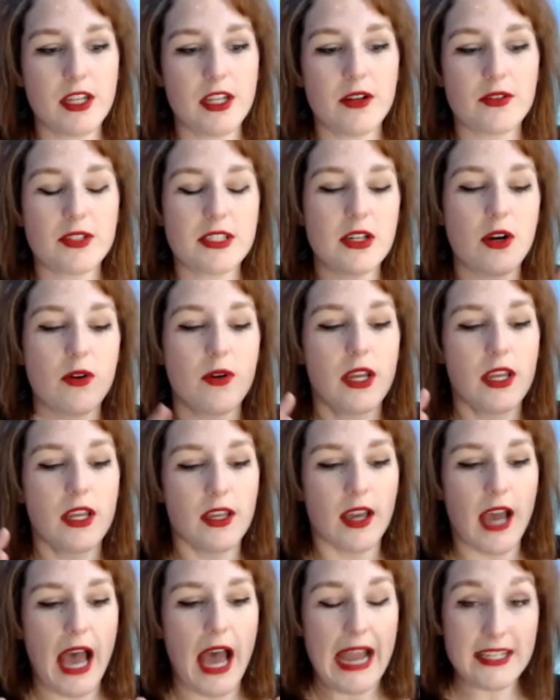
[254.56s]
So
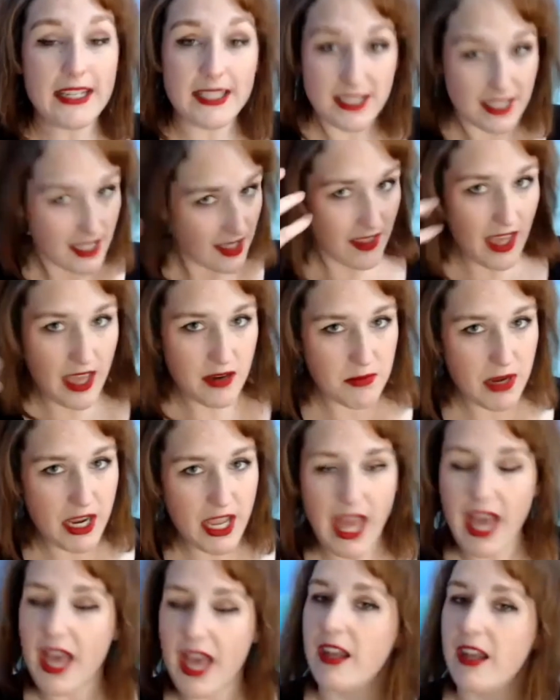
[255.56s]
I see that in my
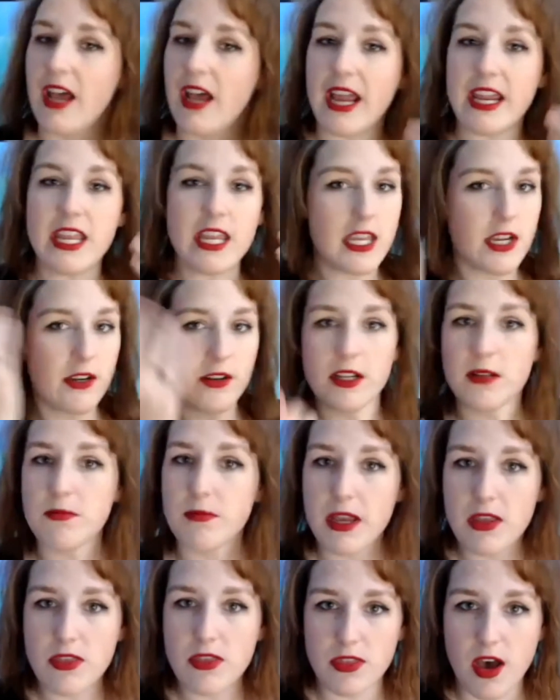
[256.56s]
head. I hear it in
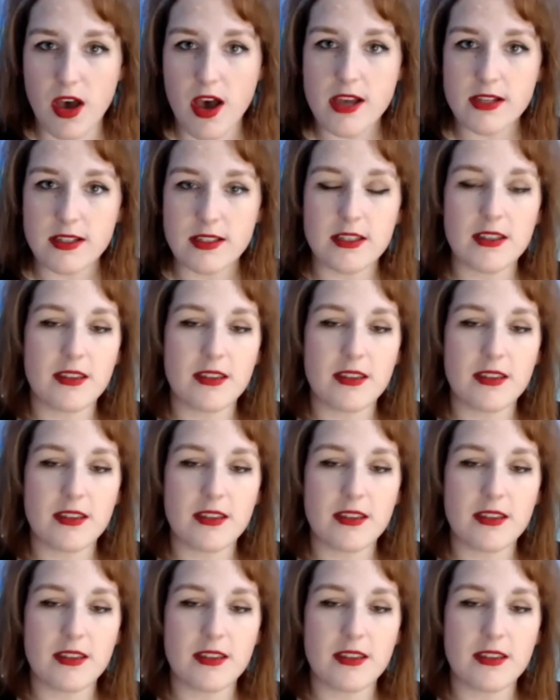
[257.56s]
my thoughts.